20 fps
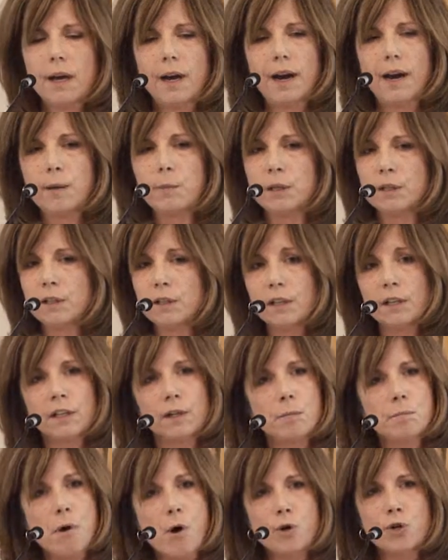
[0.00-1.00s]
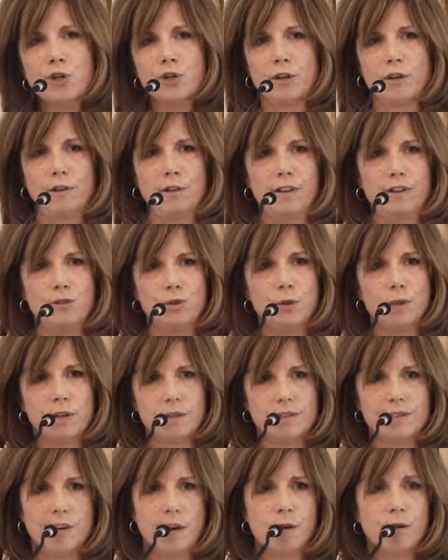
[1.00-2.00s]
I'm a little emotional, as you
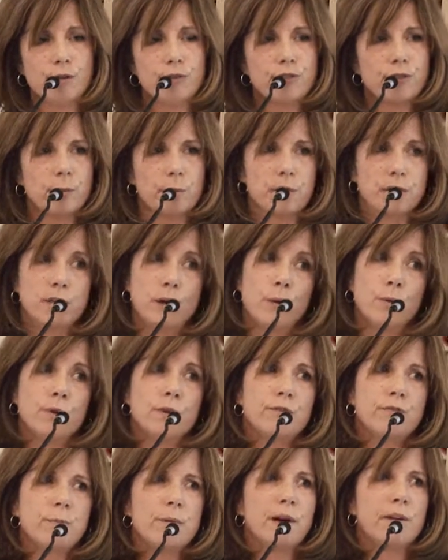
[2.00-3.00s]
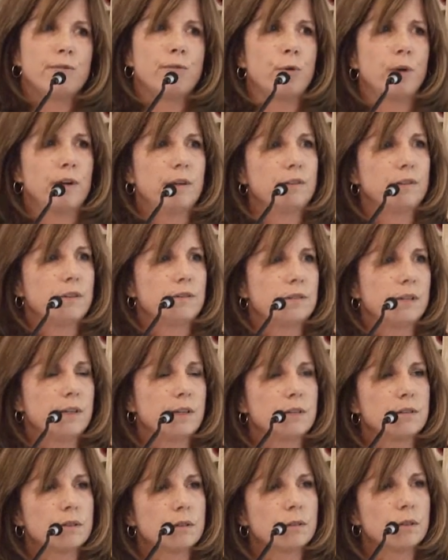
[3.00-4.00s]
can tell from the tone of my voice as it
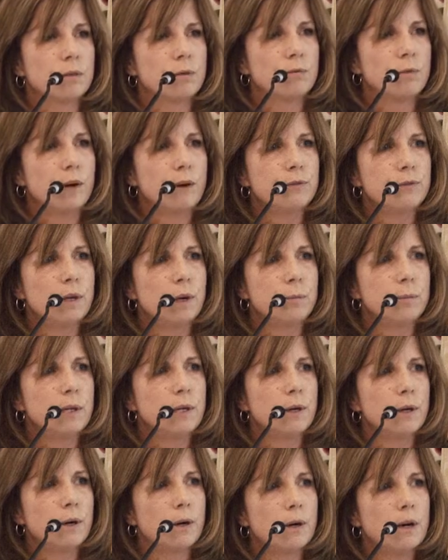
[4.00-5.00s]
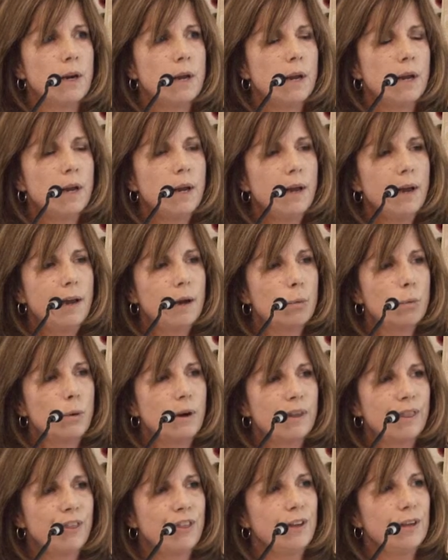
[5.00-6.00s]
gets a little revved up here, at
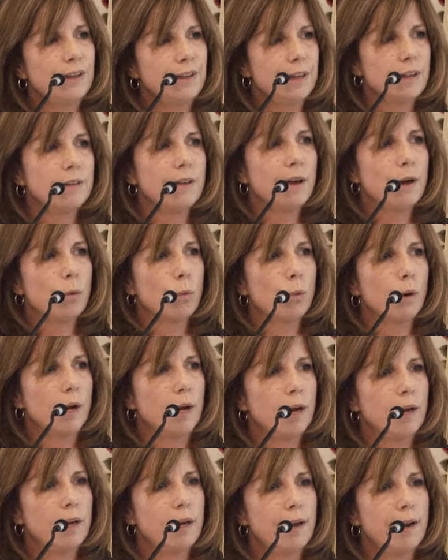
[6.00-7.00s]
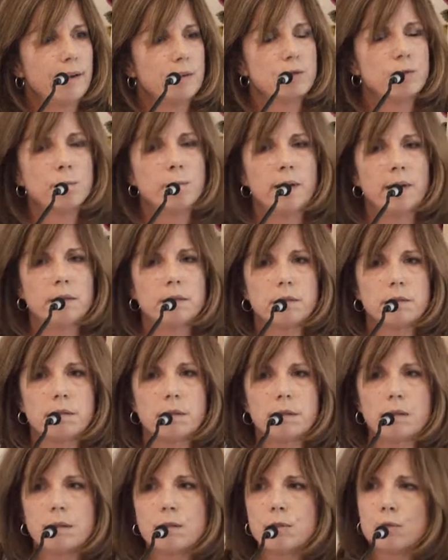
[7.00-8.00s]
what thinking that way has meant to
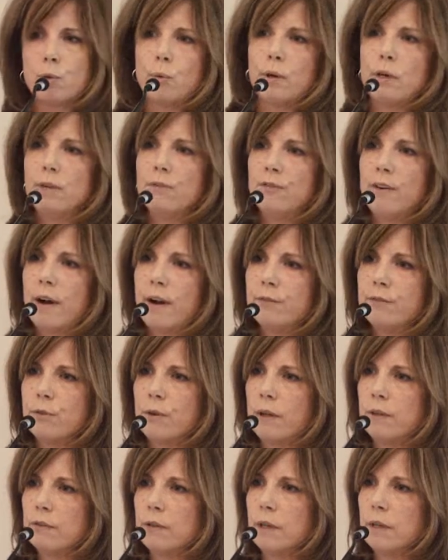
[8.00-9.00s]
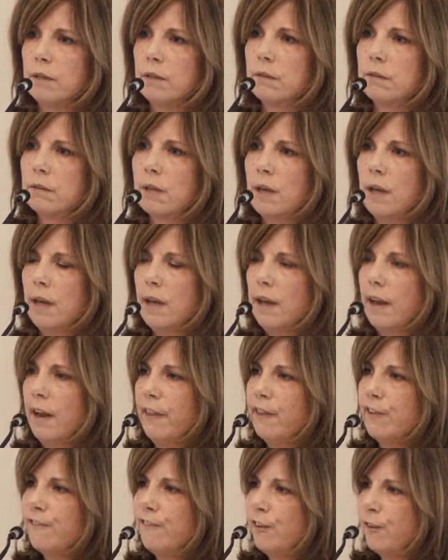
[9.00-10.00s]
these 25 residents
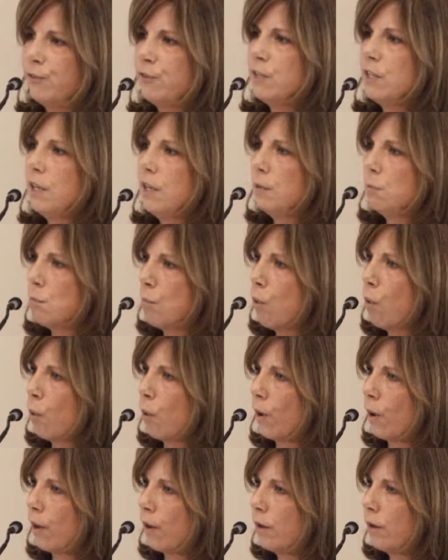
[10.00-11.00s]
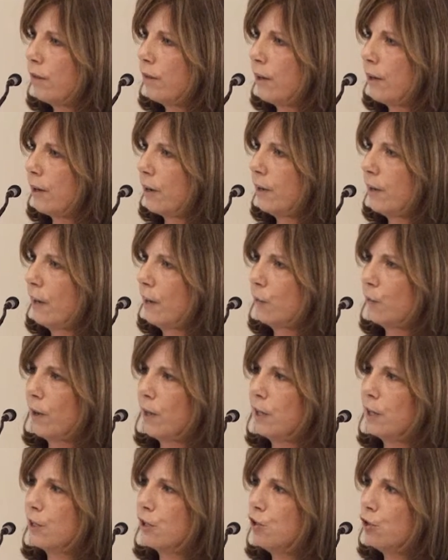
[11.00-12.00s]
and the 15 more that are getting
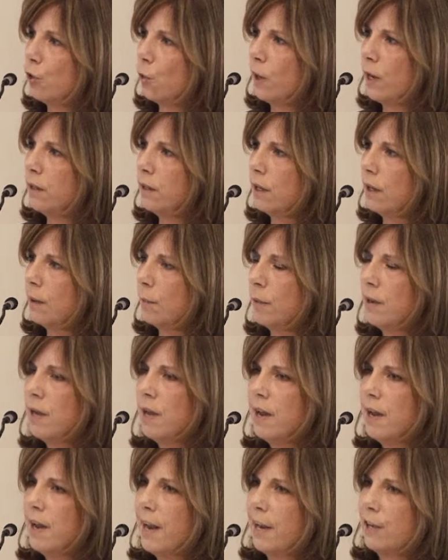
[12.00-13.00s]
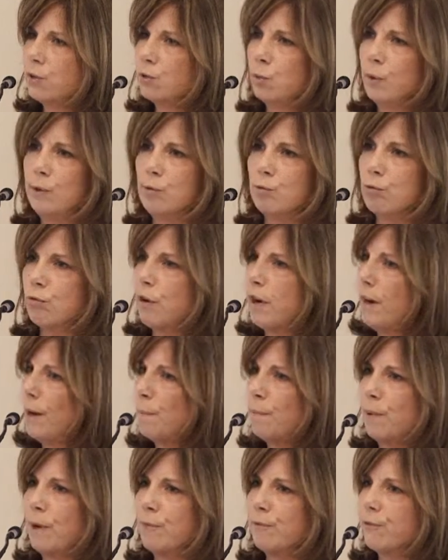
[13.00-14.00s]
ready to join them as we
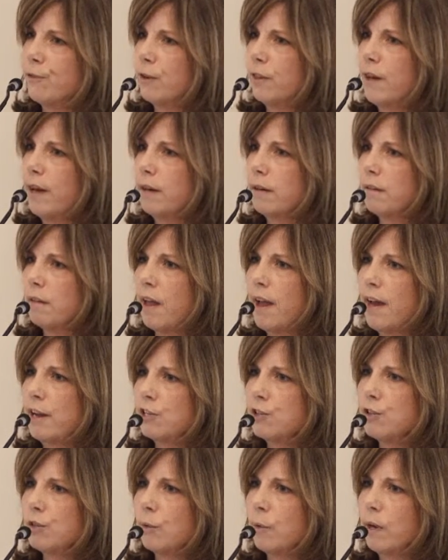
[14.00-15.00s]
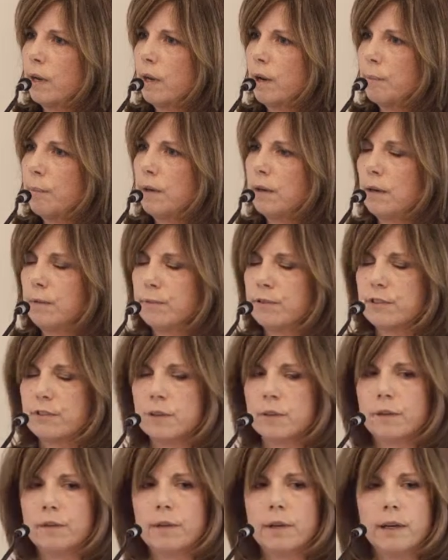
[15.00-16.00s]
ramp up for that glass showing up on our
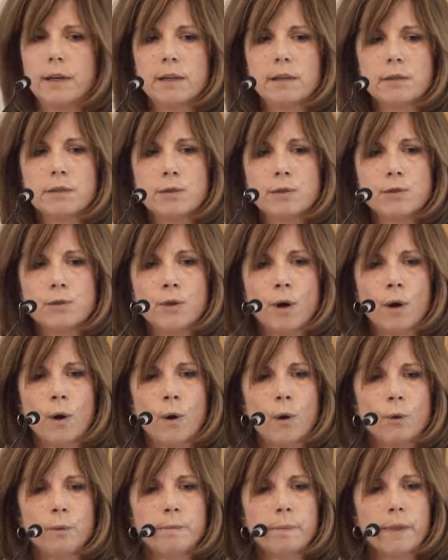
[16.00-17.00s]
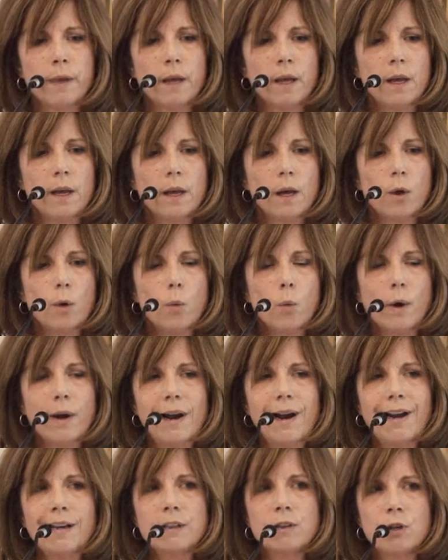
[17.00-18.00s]
facility. So when
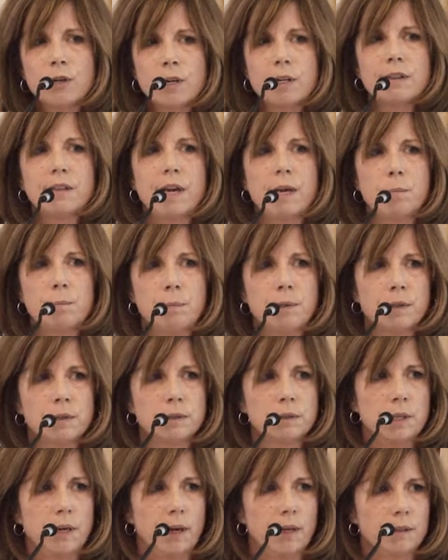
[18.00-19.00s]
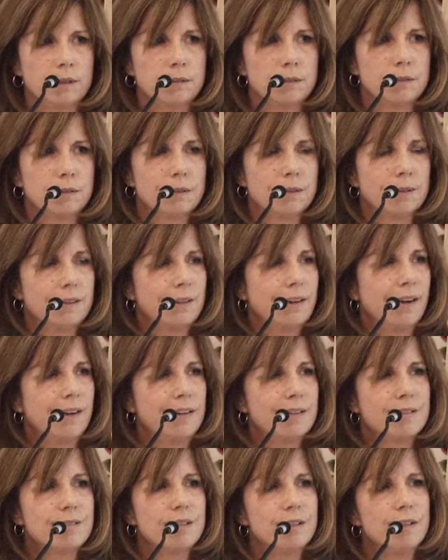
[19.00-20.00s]
I look at that building, I
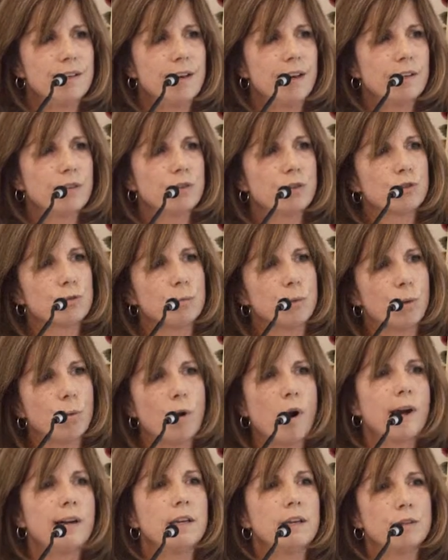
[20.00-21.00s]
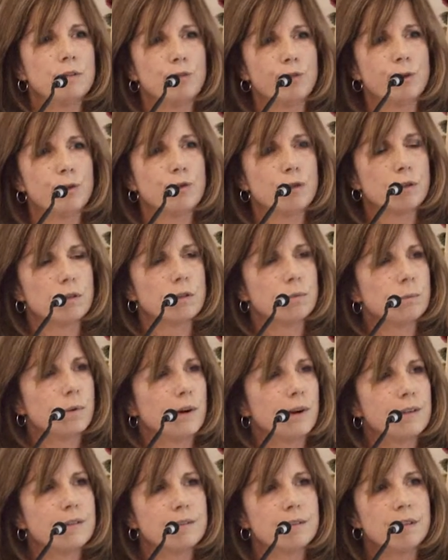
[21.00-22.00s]
see not just Milwaukee's future, but
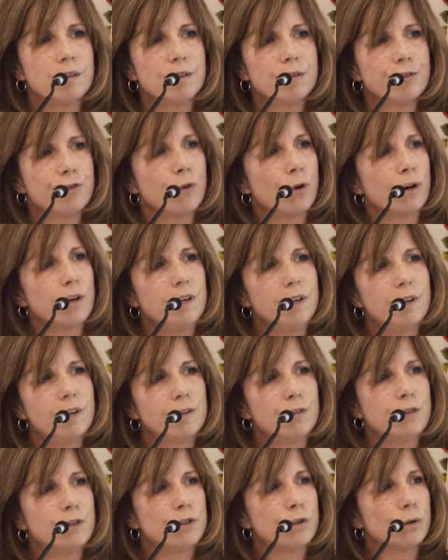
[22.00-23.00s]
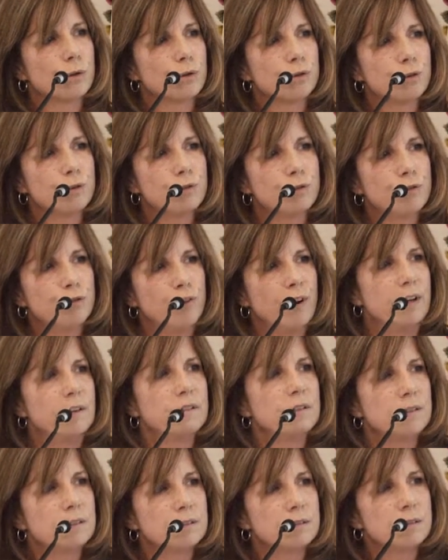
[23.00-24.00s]
I see the 40 individuals whose
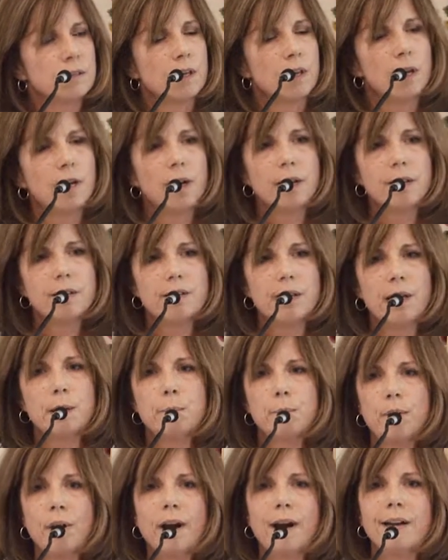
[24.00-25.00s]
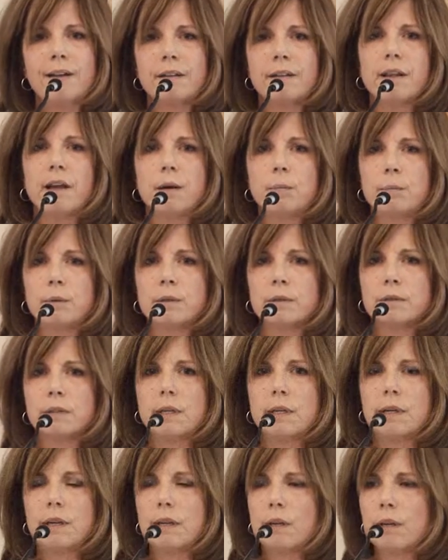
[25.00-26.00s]
faces take pride in that
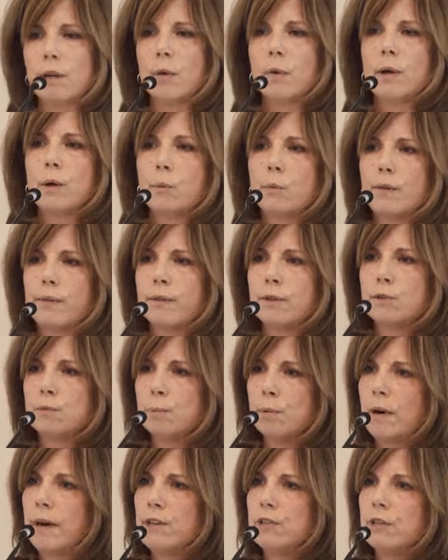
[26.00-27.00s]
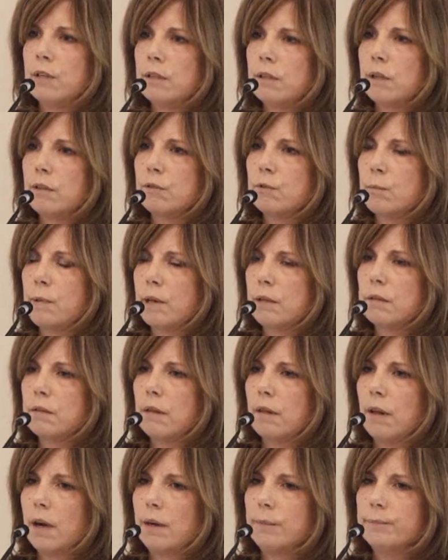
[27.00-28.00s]
building and knowing what this project has meant
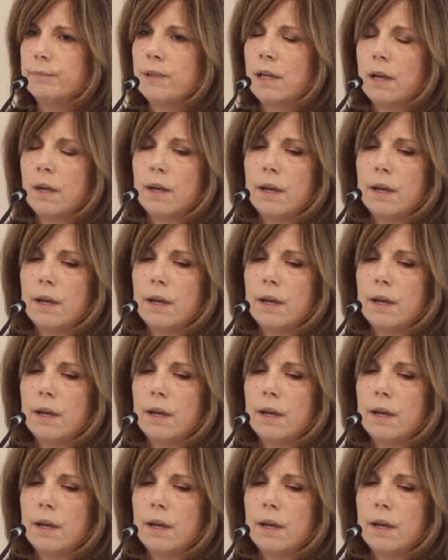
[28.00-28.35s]
to them.